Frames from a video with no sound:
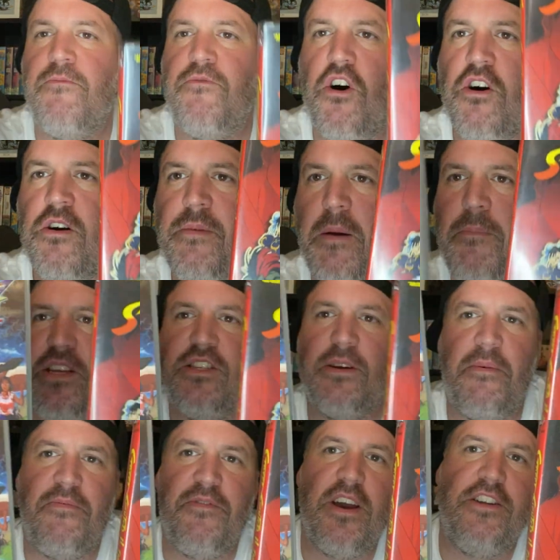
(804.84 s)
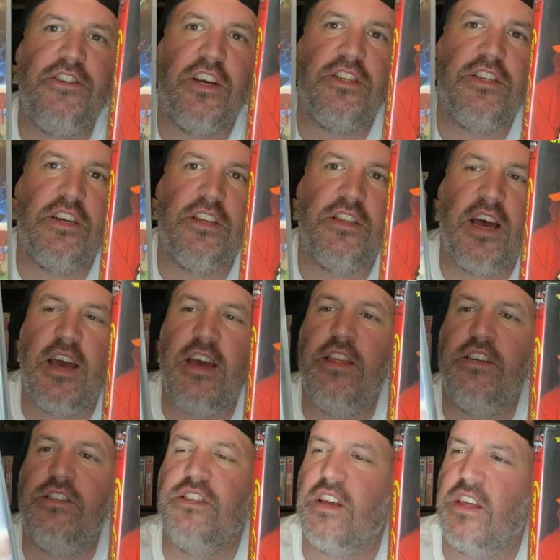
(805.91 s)
wrong. But I picked up a VHS the other day.
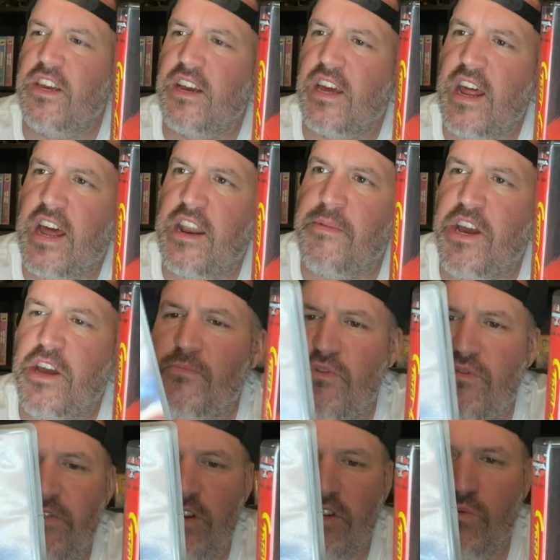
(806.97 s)
This is, I think, an animated movie as